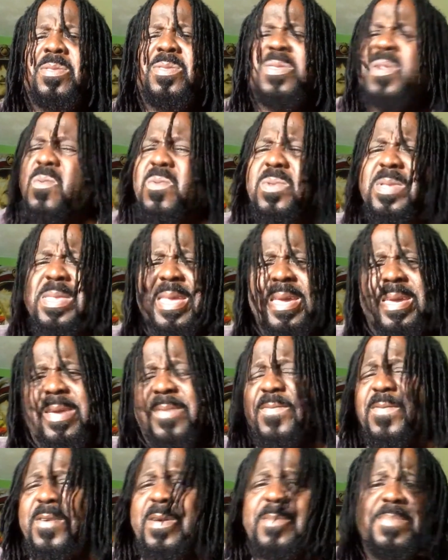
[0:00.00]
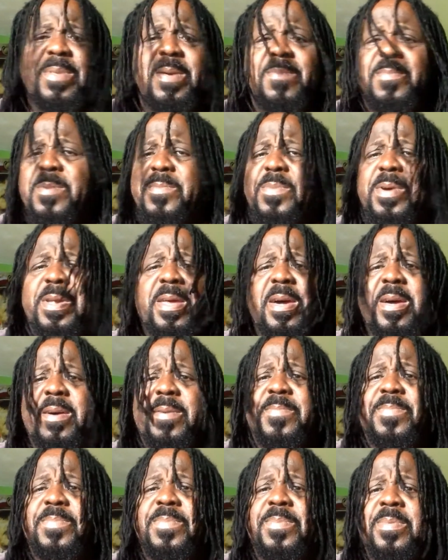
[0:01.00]
Don't take it from them, my brother.
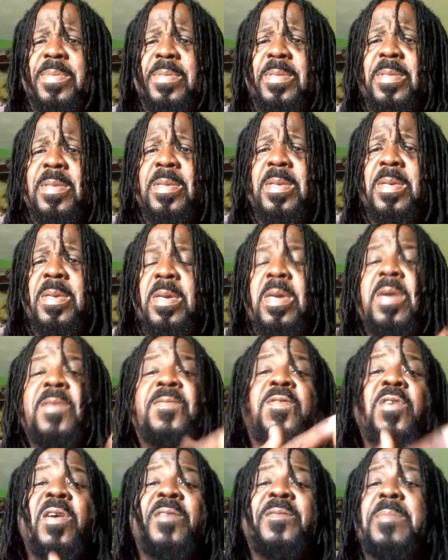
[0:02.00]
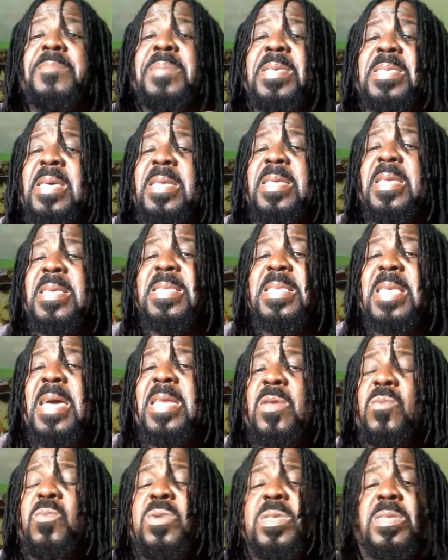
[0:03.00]
If you have a
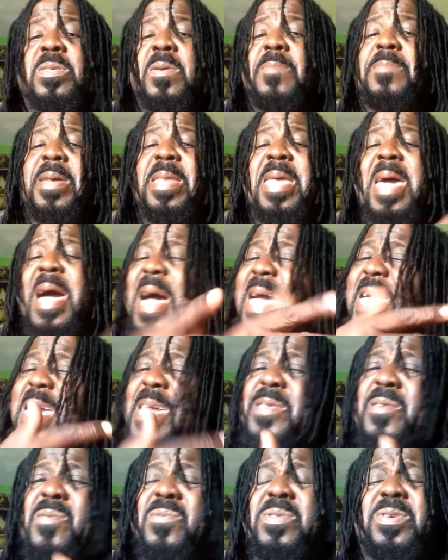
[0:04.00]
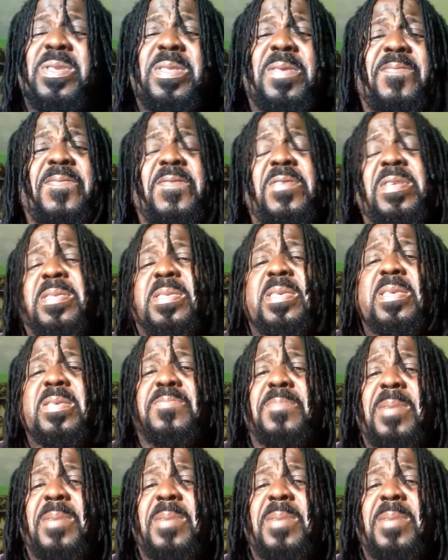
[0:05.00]
misunderstanding with somebody, iron out your differences,